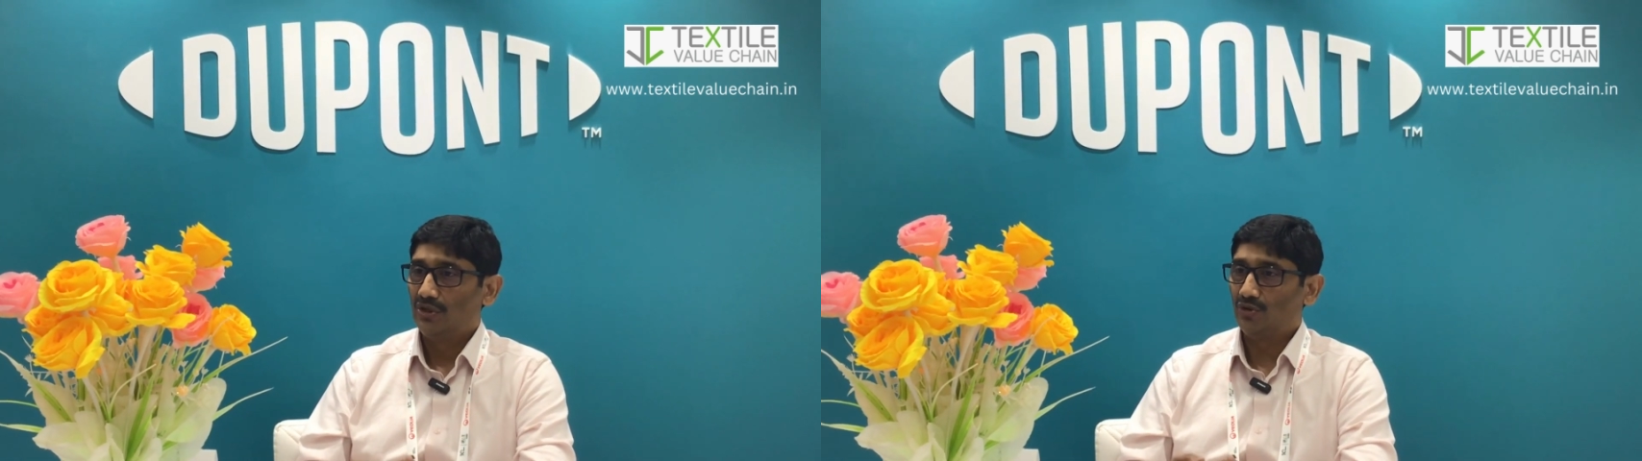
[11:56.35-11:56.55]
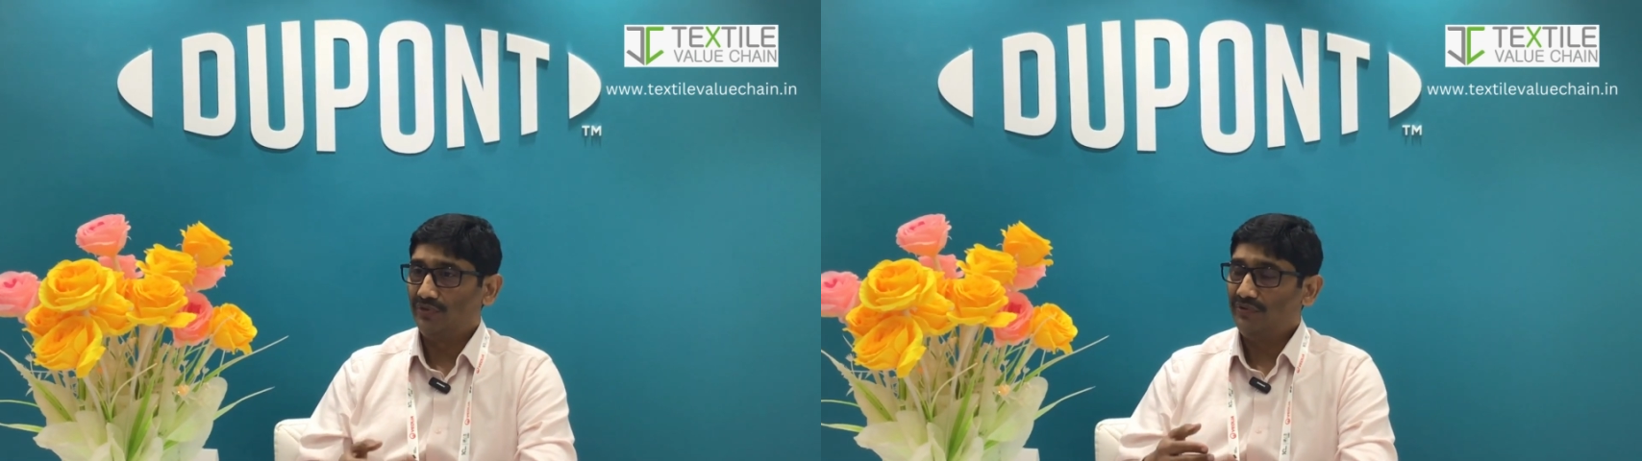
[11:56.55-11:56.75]

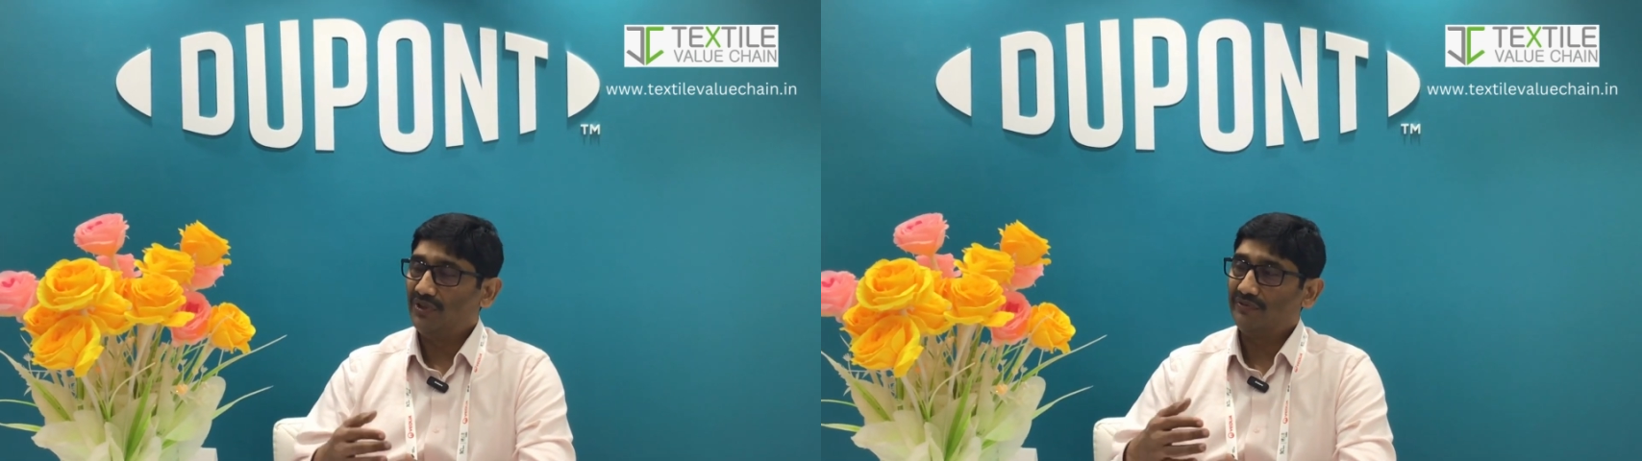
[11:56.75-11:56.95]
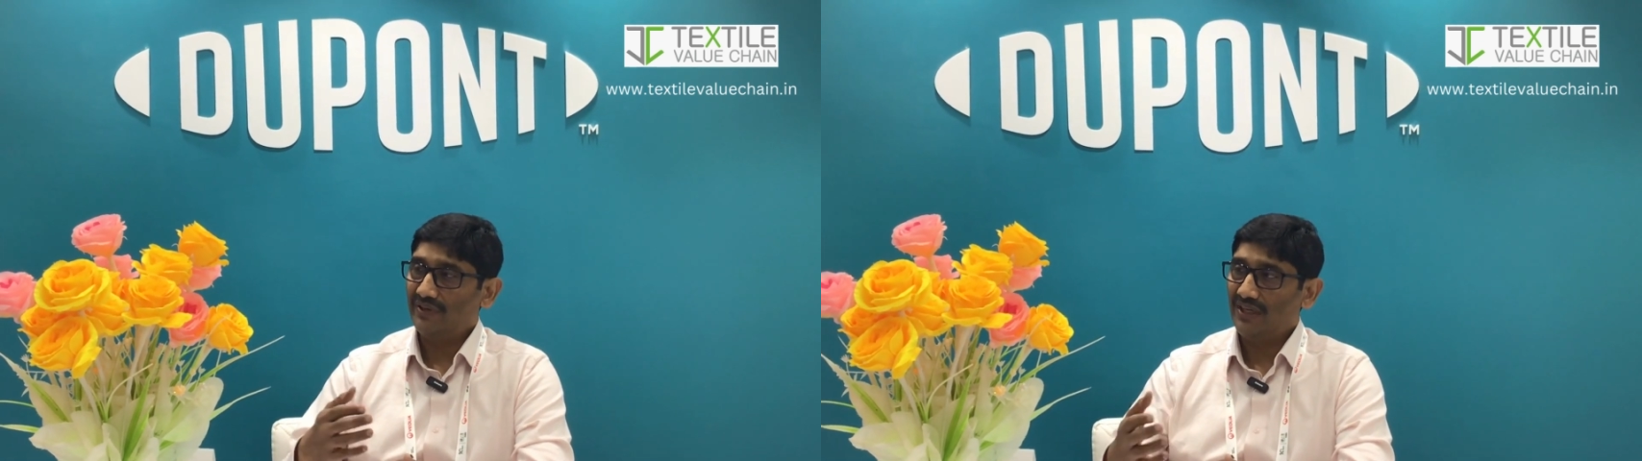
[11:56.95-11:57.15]
So we
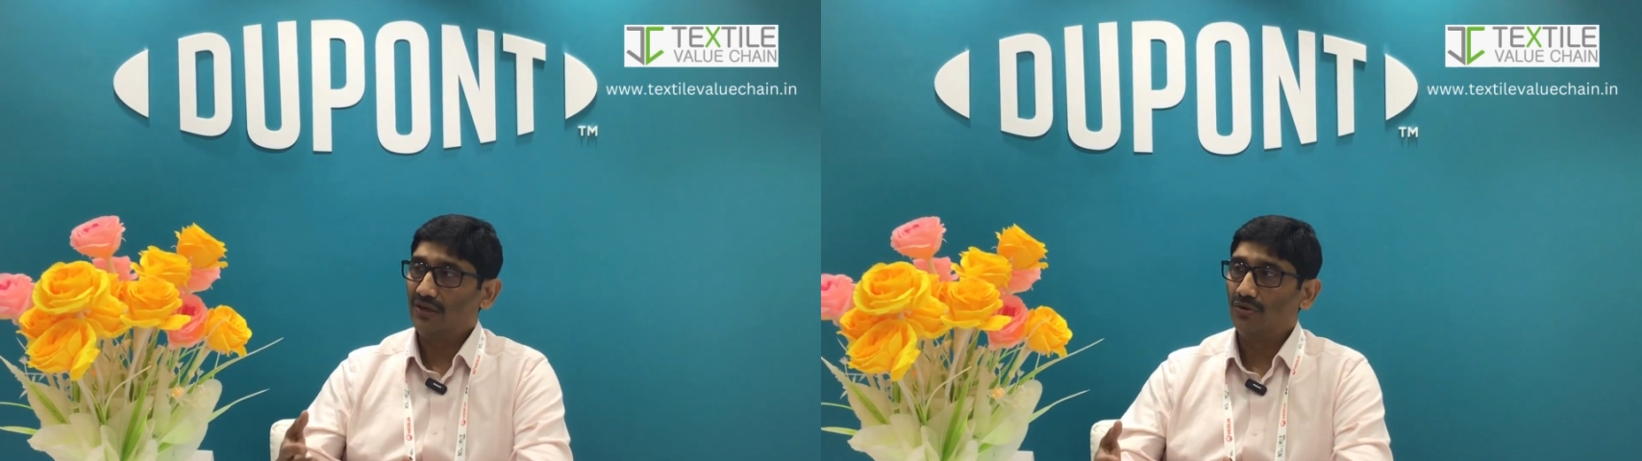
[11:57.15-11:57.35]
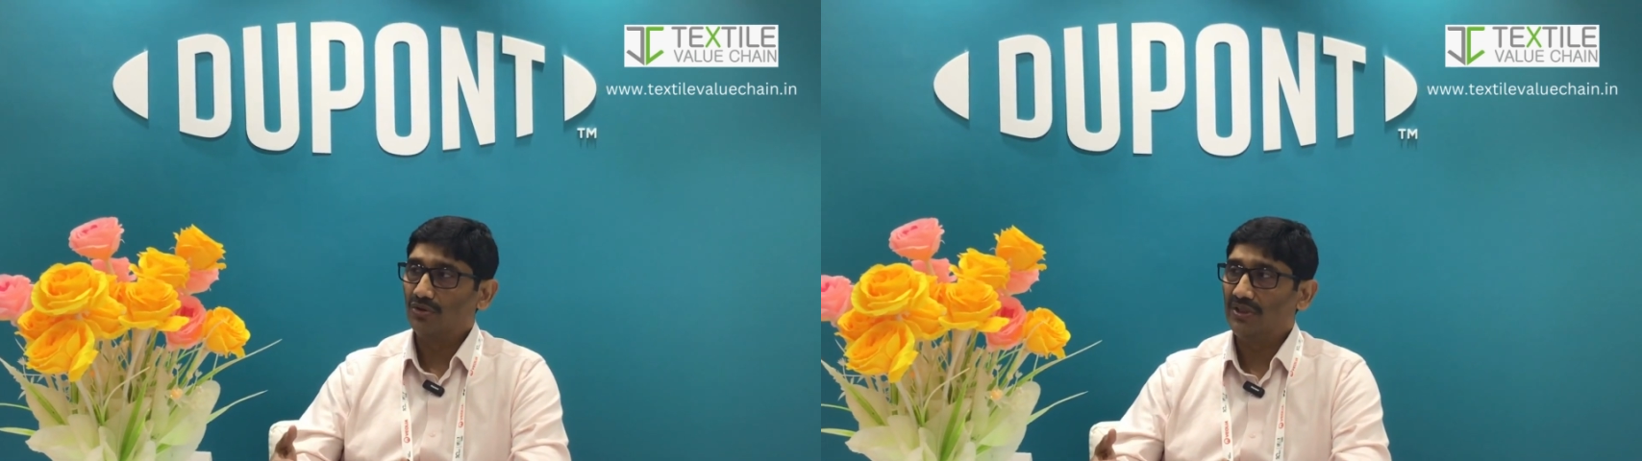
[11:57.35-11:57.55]
work very
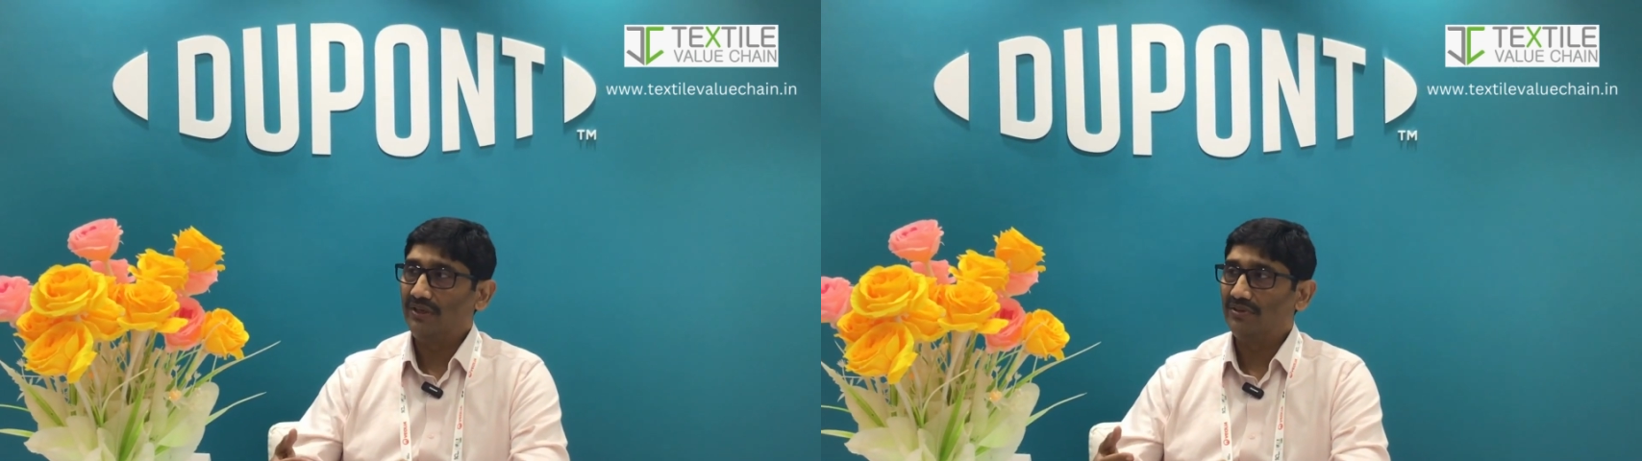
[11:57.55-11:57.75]
closely